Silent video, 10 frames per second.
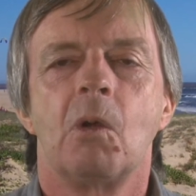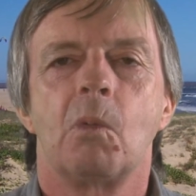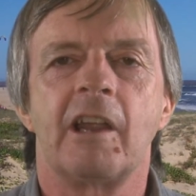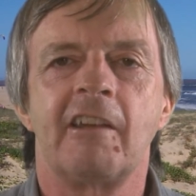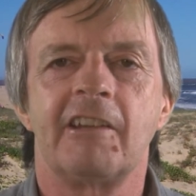
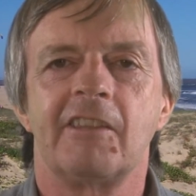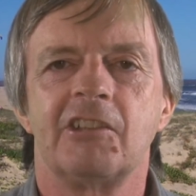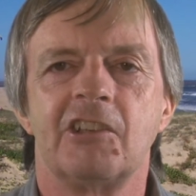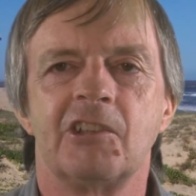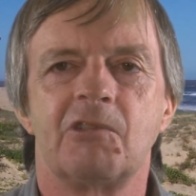where in the
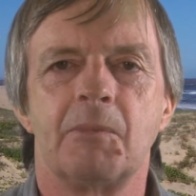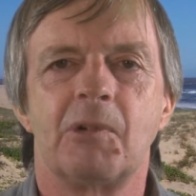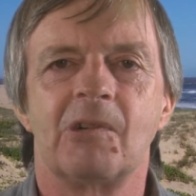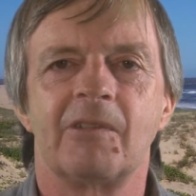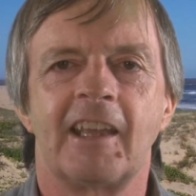news
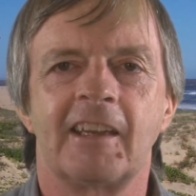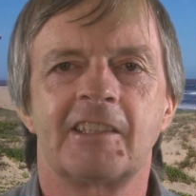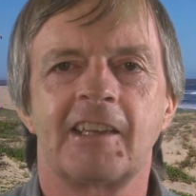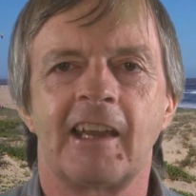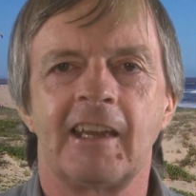report they
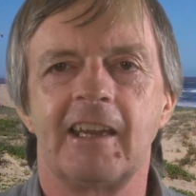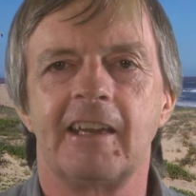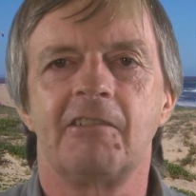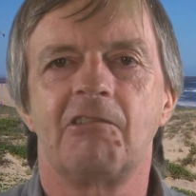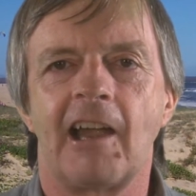say
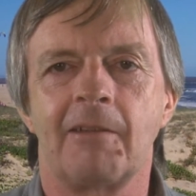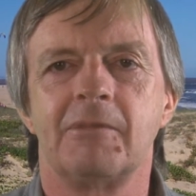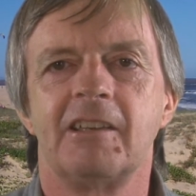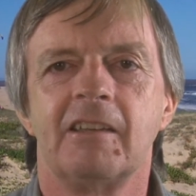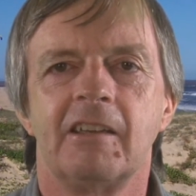he
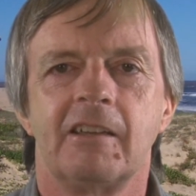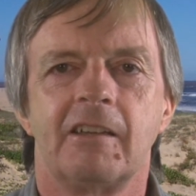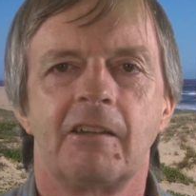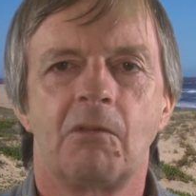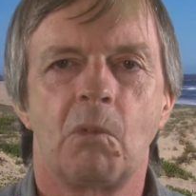grabbed
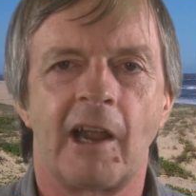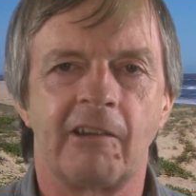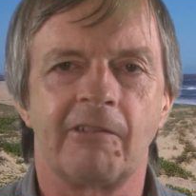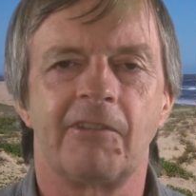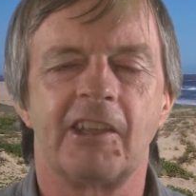one
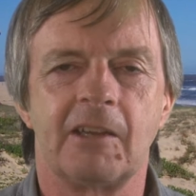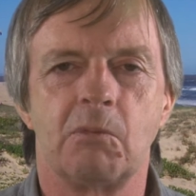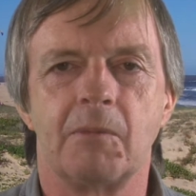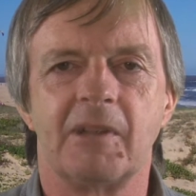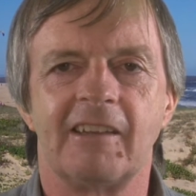of the
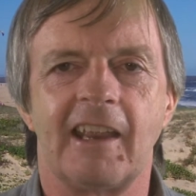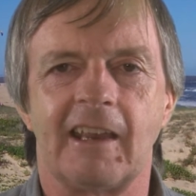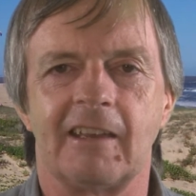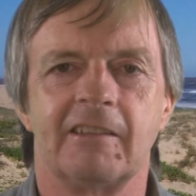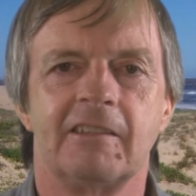women
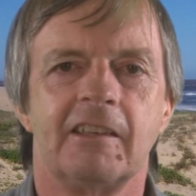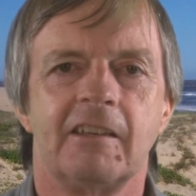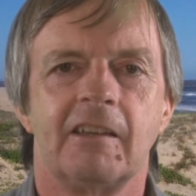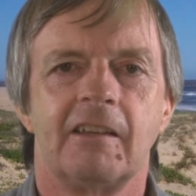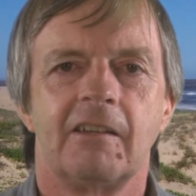
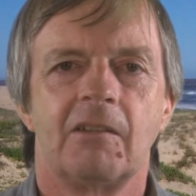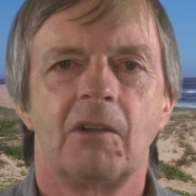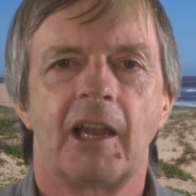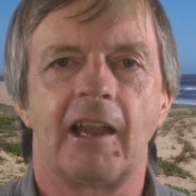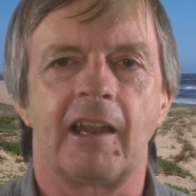
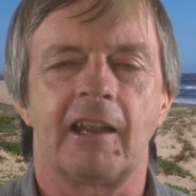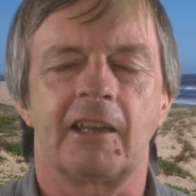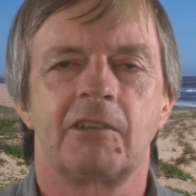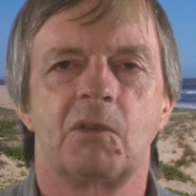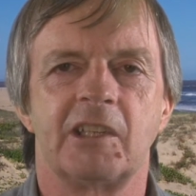and
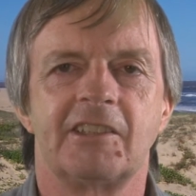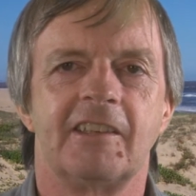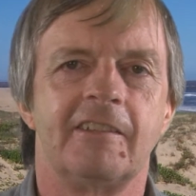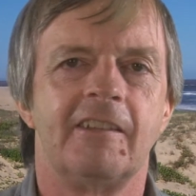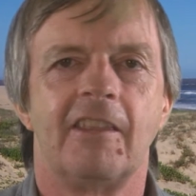
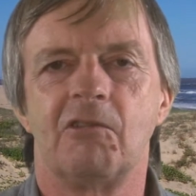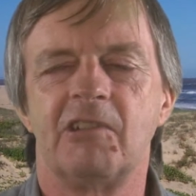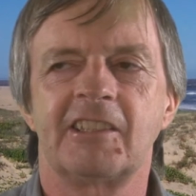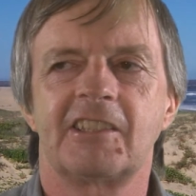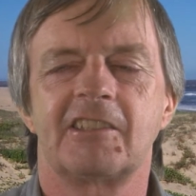twisted the
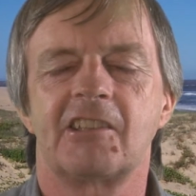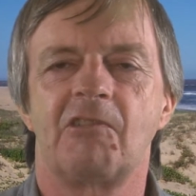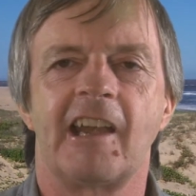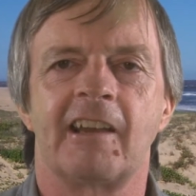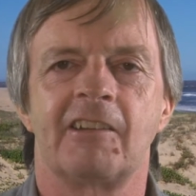wrists
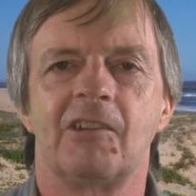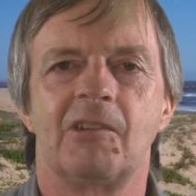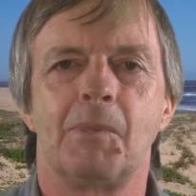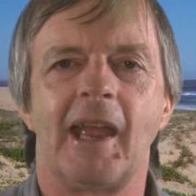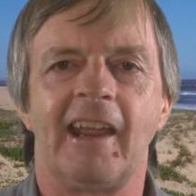around her
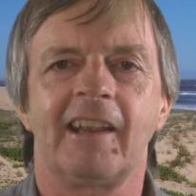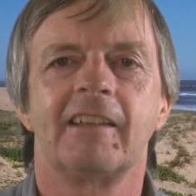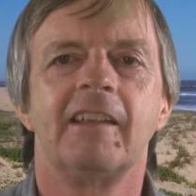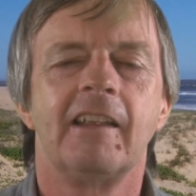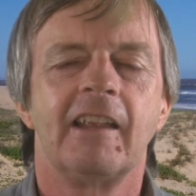back,
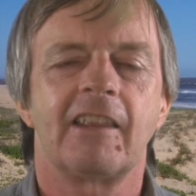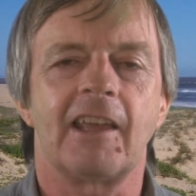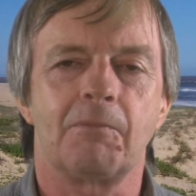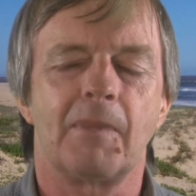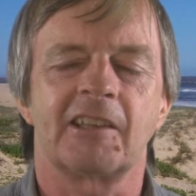
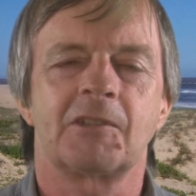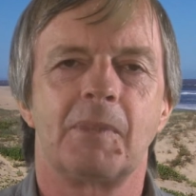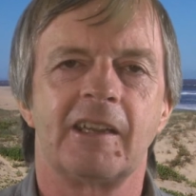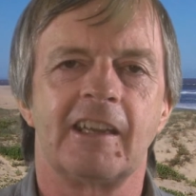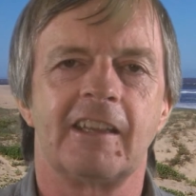that must
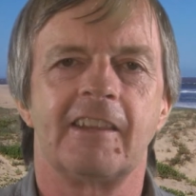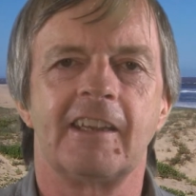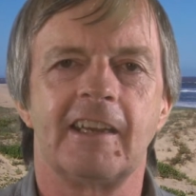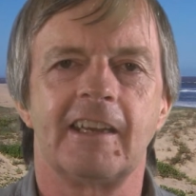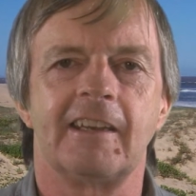be
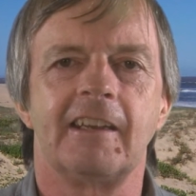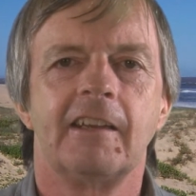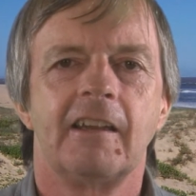the